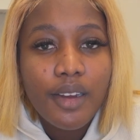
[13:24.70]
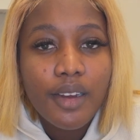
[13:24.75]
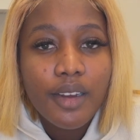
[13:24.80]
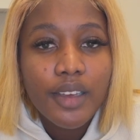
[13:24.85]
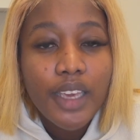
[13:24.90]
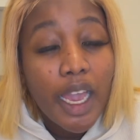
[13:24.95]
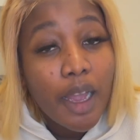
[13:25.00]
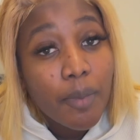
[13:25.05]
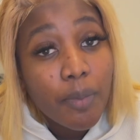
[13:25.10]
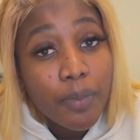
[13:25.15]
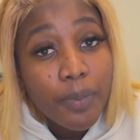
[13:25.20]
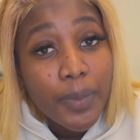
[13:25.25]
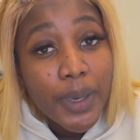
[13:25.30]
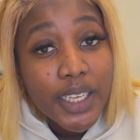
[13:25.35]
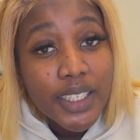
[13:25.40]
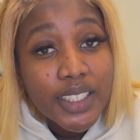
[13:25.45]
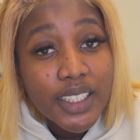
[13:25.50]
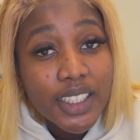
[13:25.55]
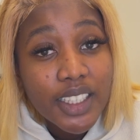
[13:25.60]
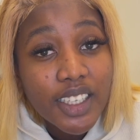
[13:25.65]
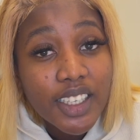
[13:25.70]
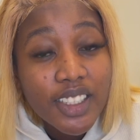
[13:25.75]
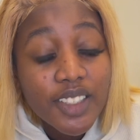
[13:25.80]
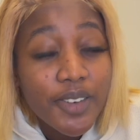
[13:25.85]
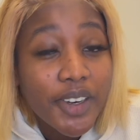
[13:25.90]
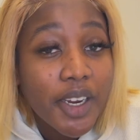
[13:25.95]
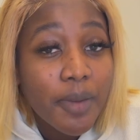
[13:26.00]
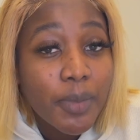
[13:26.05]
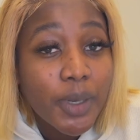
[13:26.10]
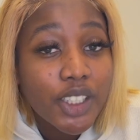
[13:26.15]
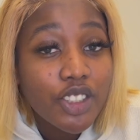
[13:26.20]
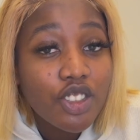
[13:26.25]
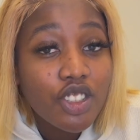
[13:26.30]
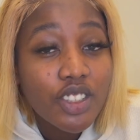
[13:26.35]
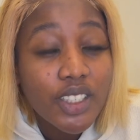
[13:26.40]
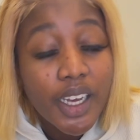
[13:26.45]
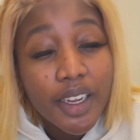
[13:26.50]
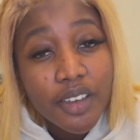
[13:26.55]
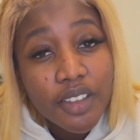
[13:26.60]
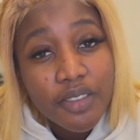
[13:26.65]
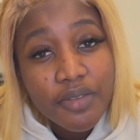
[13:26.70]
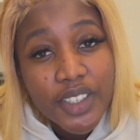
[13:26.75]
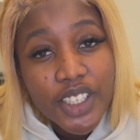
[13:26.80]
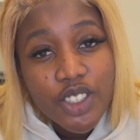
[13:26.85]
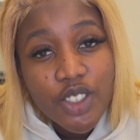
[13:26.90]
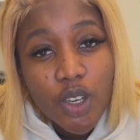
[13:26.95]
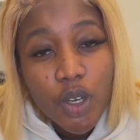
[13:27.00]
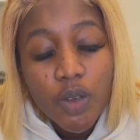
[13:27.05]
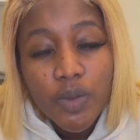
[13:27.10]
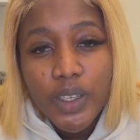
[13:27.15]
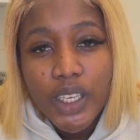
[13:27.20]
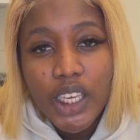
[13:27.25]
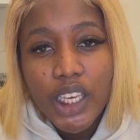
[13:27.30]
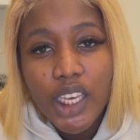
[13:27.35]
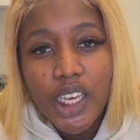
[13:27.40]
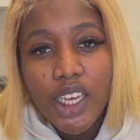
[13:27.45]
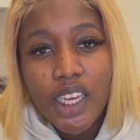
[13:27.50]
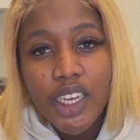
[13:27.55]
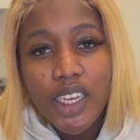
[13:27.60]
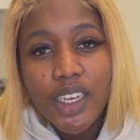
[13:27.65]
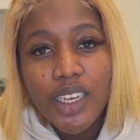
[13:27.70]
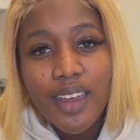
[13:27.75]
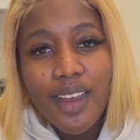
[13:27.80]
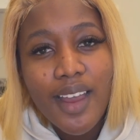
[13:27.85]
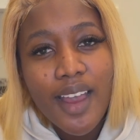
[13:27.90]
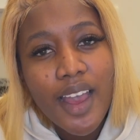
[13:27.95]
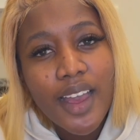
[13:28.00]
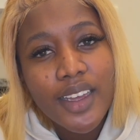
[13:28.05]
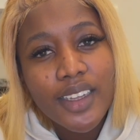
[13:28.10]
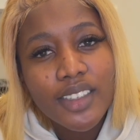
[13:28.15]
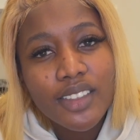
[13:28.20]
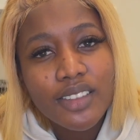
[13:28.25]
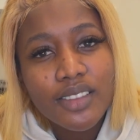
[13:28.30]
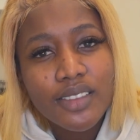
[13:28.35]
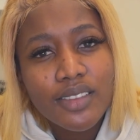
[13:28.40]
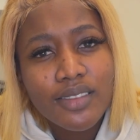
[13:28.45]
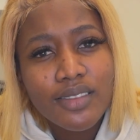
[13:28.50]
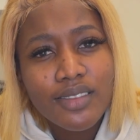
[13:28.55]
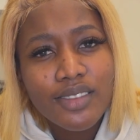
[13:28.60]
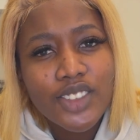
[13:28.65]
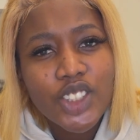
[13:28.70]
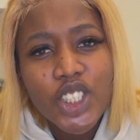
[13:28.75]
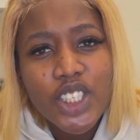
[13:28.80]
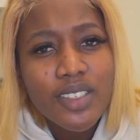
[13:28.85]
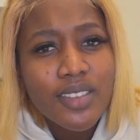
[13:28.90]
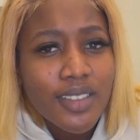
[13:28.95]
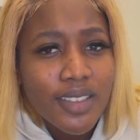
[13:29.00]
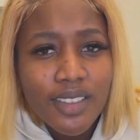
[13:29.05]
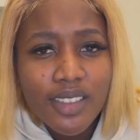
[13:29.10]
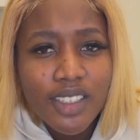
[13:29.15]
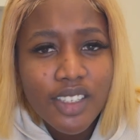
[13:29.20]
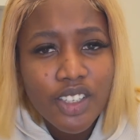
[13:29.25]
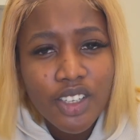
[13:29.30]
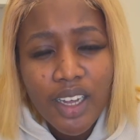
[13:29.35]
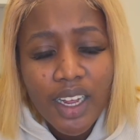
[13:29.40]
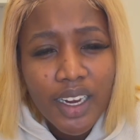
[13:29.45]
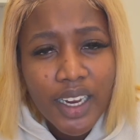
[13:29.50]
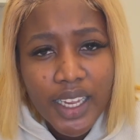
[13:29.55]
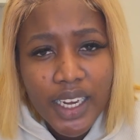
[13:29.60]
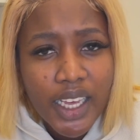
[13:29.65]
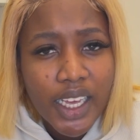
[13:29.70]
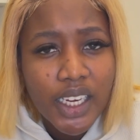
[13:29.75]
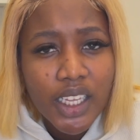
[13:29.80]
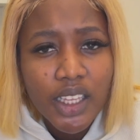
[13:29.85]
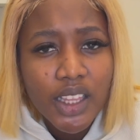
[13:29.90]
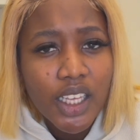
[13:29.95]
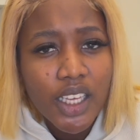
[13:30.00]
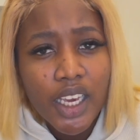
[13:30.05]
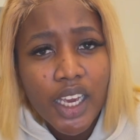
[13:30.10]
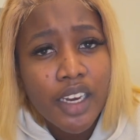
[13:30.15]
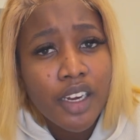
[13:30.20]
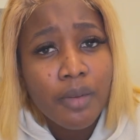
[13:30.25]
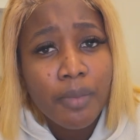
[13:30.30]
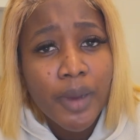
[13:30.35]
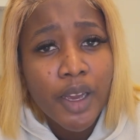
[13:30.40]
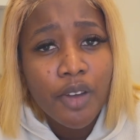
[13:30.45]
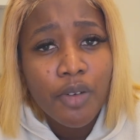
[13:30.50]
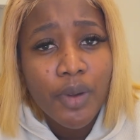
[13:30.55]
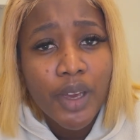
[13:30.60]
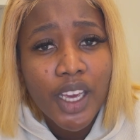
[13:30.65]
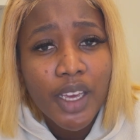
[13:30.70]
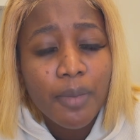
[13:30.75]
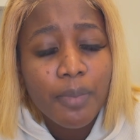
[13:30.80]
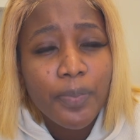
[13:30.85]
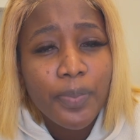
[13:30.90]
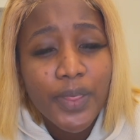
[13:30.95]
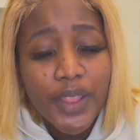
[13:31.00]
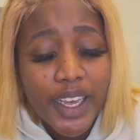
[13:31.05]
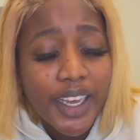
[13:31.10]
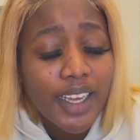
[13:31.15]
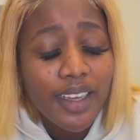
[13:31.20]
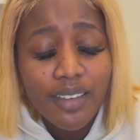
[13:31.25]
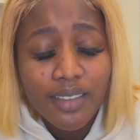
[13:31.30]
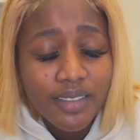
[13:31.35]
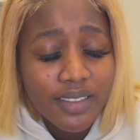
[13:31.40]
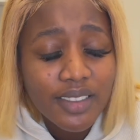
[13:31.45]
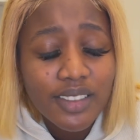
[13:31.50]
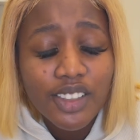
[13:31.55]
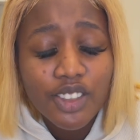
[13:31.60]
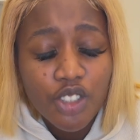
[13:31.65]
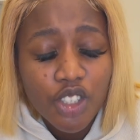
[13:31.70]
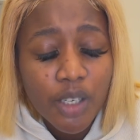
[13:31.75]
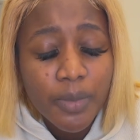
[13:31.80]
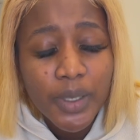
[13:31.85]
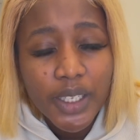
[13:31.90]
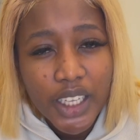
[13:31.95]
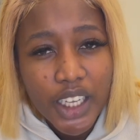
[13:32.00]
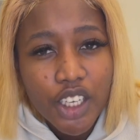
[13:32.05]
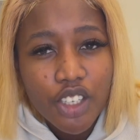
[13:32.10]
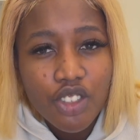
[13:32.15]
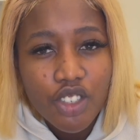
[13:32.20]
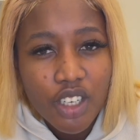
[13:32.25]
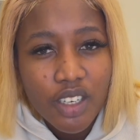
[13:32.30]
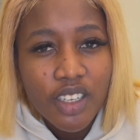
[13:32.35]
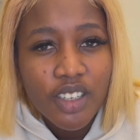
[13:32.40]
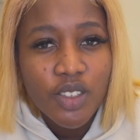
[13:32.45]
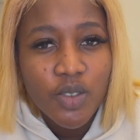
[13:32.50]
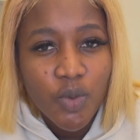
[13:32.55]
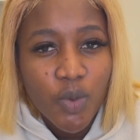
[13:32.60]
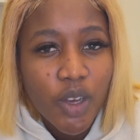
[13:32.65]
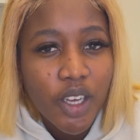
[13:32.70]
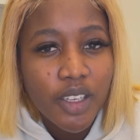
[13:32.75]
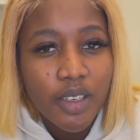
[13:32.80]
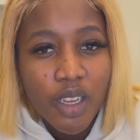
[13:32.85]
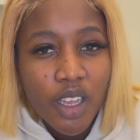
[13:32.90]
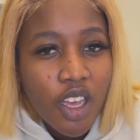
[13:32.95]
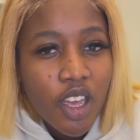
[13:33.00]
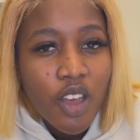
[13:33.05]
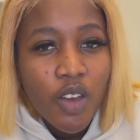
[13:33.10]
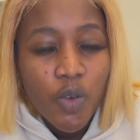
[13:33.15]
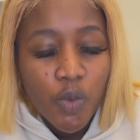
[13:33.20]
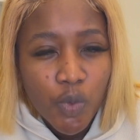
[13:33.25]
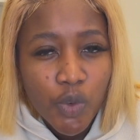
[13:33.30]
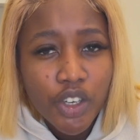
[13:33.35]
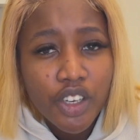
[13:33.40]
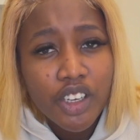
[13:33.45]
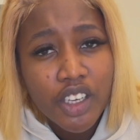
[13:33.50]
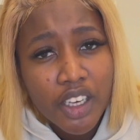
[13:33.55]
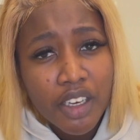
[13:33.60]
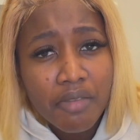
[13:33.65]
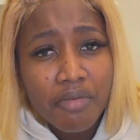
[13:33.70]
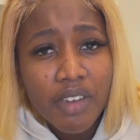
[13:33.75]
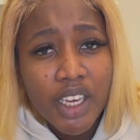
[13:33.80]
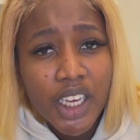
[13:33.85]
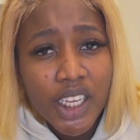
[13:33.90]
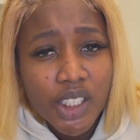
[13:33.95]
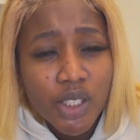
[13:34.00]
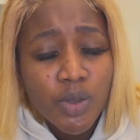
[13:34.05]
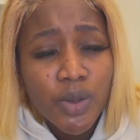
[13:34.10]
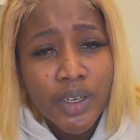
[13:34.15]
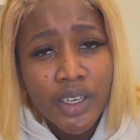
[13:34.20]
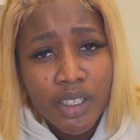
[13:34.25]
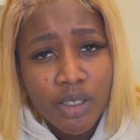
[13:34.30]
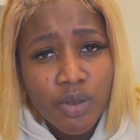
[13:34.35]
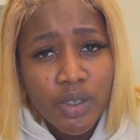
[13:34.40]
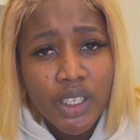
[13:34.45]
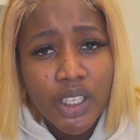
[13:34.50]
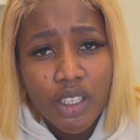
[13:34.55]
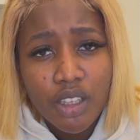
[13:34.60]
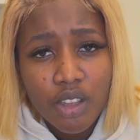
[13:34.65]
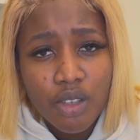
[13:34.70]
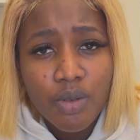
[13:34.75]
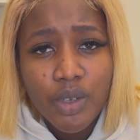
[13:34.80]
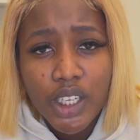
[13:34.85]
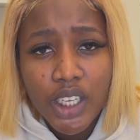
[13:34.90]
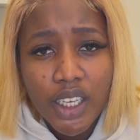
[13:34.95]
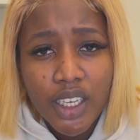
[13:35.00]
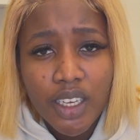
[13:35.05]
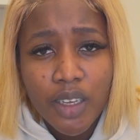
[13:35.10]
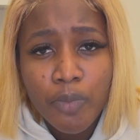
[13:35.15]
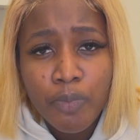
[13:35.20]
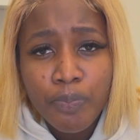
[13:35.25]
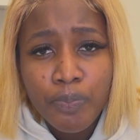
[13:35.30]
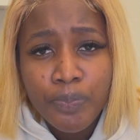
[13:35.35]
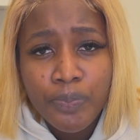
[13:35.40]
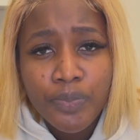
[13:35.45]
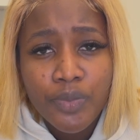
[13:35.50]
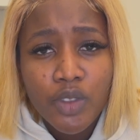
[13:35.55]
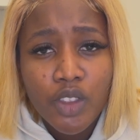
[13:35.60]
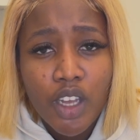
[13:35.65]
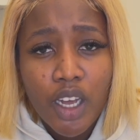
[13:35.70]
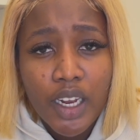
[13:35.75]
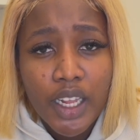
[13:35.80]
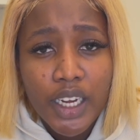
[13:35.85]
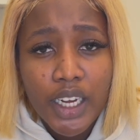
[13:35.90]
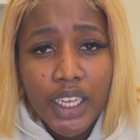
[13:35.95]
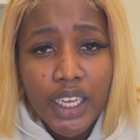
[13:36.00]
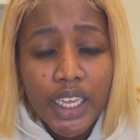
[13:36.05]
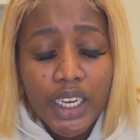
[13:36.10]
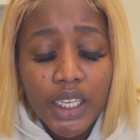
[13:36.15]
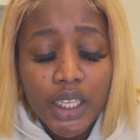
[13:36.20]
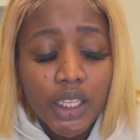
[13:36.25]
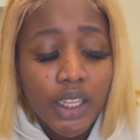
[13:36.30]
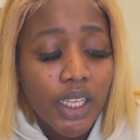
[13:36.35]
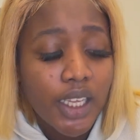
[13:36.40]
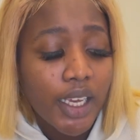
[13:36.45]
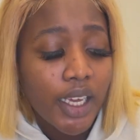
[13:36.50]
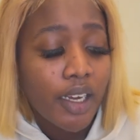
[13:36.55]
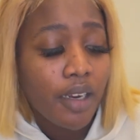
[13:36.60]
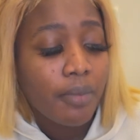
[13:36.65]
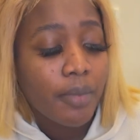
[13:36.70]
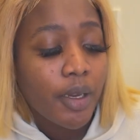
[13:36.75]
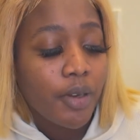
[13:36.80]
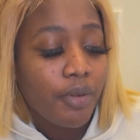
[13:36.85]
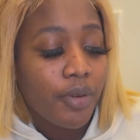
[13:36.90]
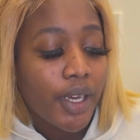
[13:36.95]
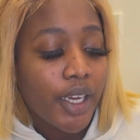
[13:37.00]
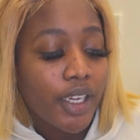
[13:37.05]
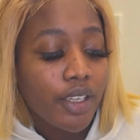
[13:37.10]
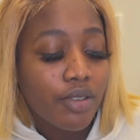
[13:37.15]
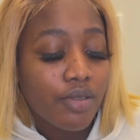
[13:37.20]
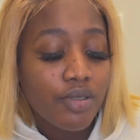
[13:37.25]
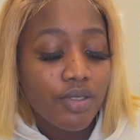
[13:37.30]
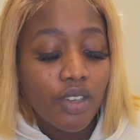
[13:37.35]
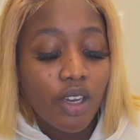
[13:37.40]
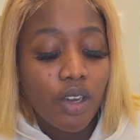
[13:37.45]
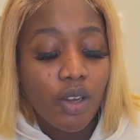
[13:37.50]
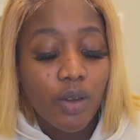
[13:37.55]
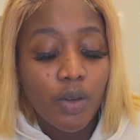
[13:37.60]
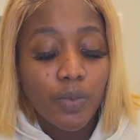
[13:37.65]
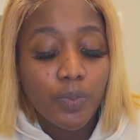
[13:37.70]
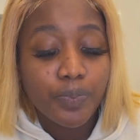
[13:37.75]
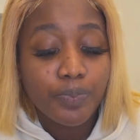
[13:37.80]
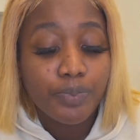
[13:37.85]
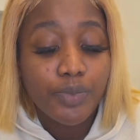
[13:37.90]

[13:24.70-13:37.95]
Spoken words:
Yeah, basically it's very much tunnel vision over here, and just not letting anything get in my way. Like, determination is what we're giving 2023, not letting anything get in my way. So